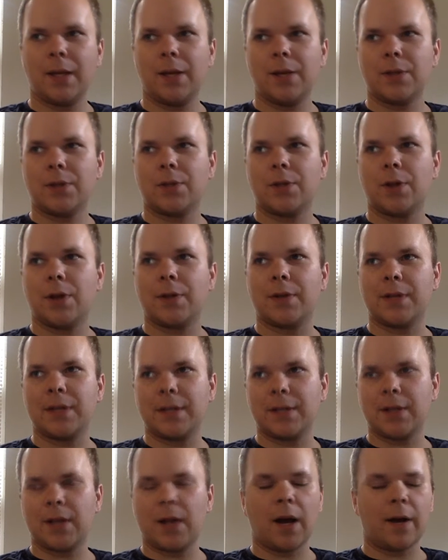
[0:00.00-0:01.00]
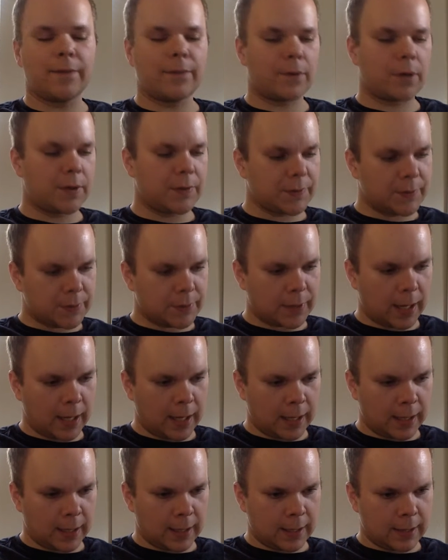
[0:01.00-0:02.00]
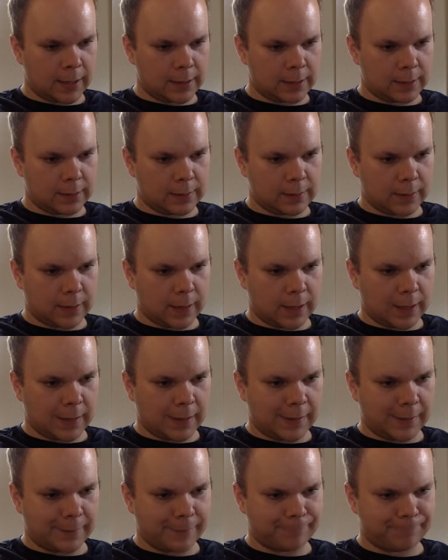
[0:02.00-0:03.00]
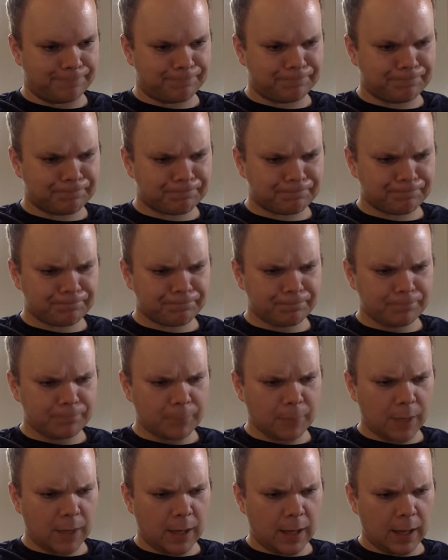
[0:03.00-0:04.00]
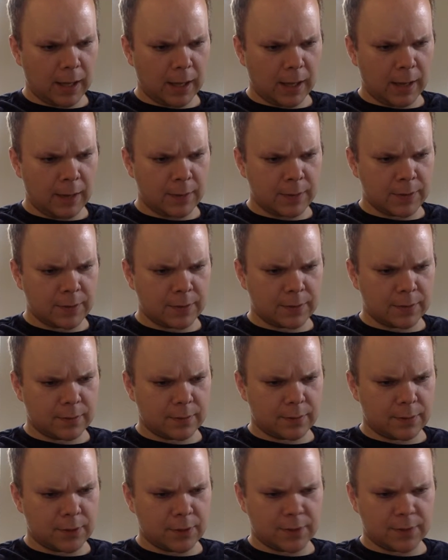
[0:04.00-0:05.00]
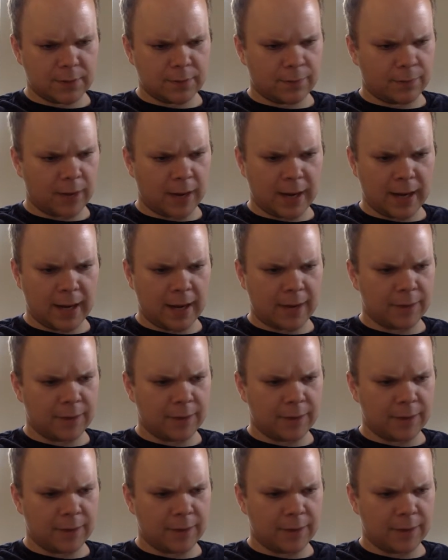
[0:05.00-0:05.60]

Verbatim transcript: So I was at this conference and um, it was just Friday